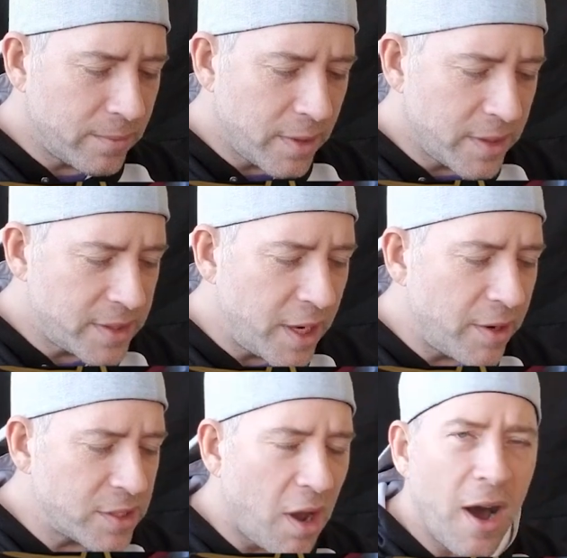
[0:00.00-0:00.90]

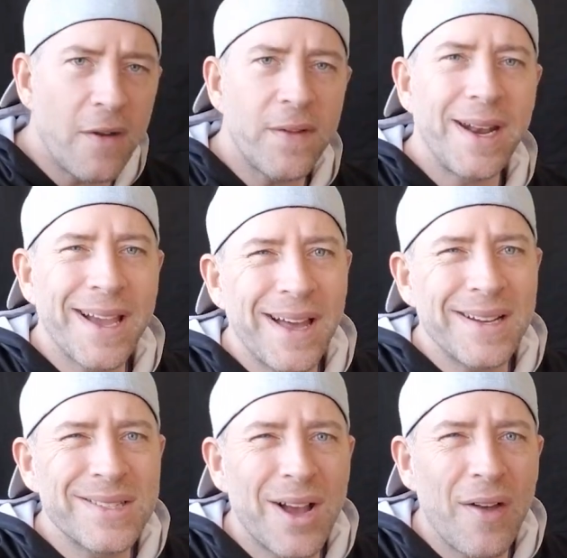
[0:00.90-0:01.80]
Centering's off, and I
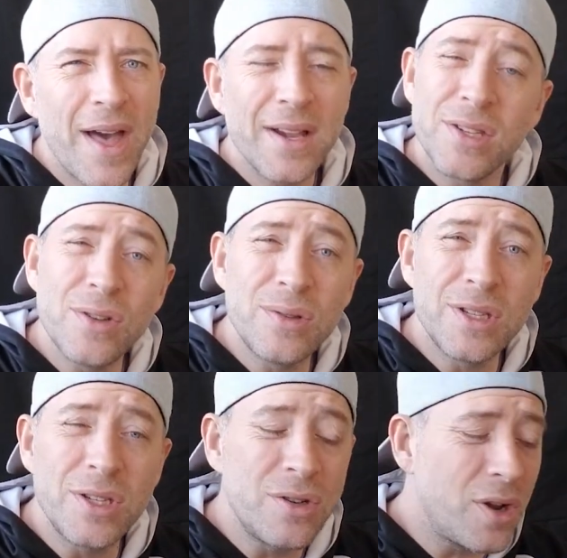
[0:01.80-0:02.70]
kind of saw that.
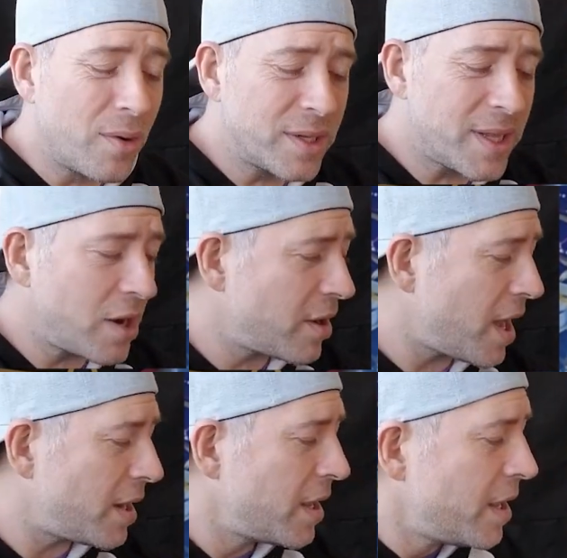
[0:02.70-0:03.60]
Did you notice that or
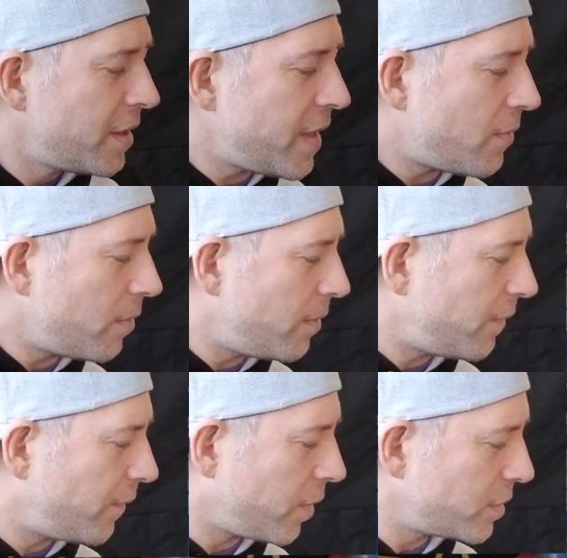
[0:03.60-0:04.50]
not? That when
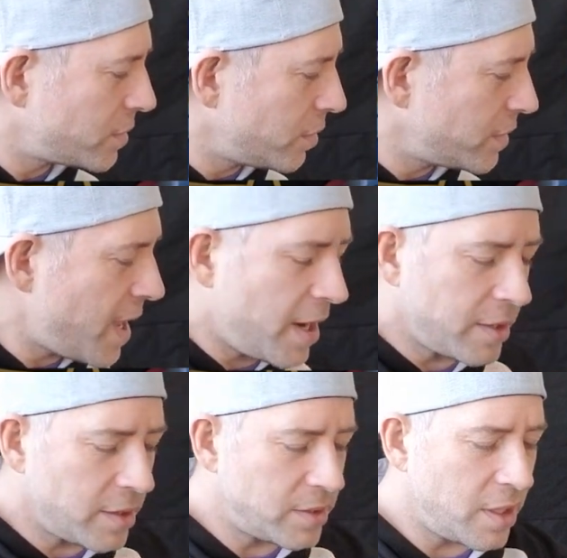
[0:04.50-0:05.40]
we first looked at
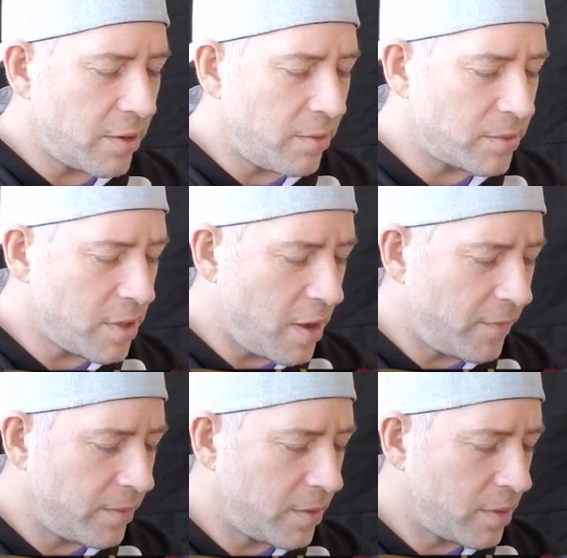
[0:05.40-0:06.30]
it, the centering was off.